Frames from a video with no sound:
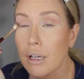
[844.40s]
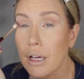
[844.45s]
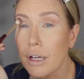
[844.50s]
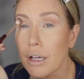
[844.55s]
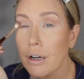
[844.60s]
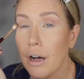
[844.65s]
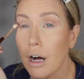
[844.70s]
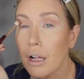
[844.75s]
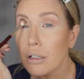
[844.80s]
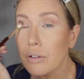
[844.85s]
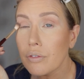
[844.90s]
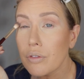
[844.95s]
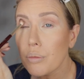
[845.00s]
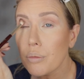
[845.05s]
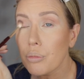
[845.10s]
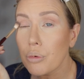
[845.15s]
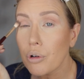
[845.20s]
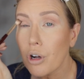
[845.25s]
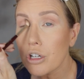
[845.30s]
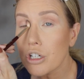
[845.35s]
And all of the
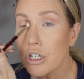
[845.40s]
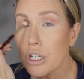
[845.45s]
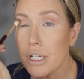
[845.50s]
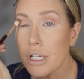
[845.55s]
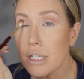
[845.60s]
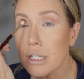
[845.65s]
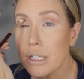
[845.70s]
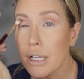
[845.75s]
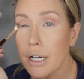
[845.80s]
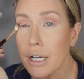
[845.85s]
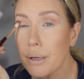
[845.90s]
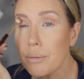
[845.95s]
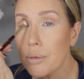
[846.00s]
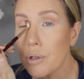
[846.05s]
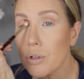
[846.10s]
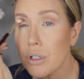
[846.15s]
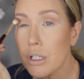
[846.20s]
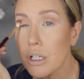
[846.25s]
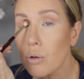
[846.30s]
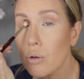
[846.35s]
brushes that I'm
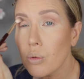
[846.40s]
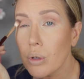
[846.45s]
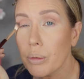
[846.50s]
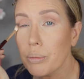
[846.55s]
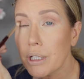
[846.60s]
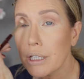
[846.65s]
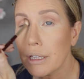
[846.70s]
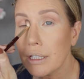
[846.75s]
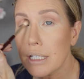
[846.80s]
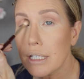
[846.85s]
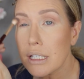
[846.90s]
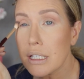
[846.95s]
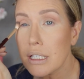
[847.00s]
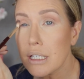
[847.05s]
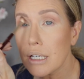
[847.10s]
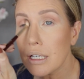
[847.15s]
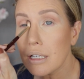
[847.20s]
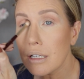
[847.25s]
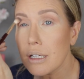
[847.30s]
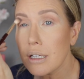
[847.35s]
using will be
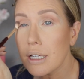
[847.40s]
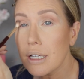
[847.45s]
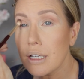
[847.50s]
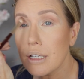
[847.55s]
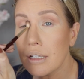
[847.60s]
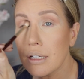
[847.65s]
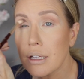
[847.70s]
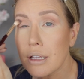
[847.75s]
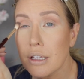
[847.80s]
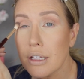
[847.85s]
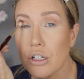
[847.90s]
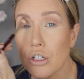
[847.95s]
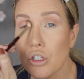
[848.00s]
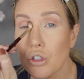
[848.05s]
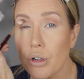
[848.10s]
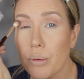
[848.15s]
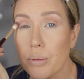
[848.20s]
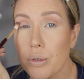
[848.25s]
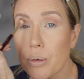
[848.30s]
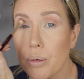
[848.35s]
listed in the
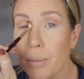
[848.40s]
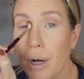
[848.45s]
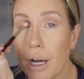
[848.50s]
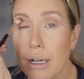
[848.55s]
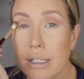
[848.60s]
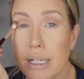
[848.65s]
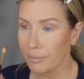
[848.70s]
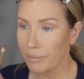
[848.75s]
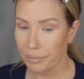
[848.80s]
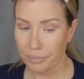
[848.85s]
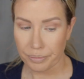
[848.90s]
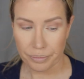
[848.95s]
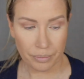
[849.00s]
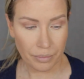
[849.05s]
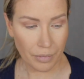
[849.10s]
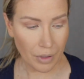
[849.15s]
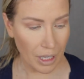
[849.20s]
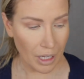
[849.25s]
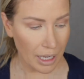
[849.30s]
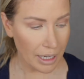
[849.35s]
description box.
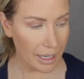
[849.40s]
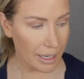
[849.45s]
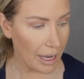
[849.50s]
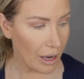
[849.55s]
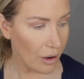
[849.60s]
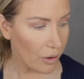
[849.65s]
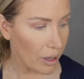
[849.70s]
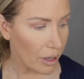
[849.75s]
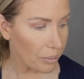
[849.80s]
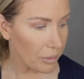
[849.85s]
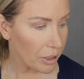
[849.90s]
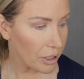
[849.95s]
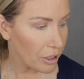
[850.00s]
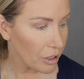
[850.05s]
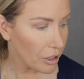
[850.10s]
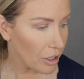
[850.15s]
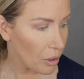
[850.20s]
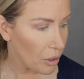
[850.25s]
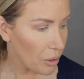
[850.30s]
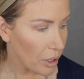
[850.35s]
Now I'm
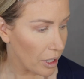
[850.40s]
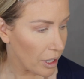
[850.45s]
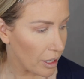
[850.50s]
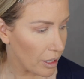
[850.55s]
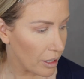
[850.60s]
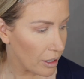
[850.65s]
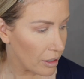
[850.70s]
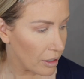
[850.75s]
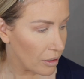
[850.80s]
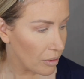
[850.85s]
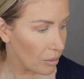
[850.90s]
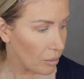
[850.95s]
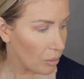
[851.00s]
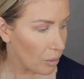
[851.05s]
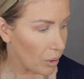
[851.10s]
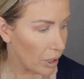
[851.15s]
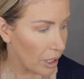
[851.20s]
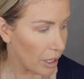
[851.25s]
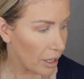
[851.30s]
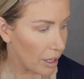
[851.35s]
gonna go in
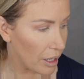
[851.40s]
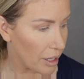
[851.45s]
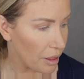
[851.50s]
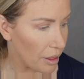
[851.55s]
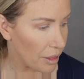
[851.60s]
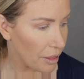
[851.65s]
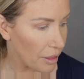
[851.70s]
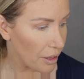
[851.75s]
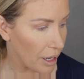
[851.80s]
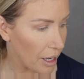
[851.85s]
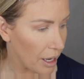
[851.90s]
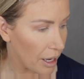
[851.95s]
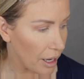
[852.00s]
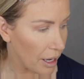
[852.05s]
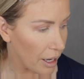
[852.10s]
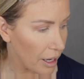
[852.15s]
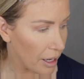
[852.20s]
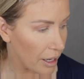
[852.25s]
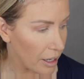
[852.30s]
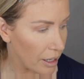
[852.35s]
with
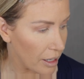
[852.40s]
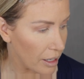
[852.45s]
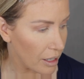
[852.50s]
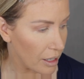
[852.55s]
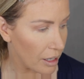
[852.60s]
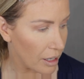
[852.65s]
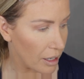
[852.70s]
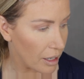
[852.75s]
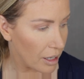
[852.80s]
a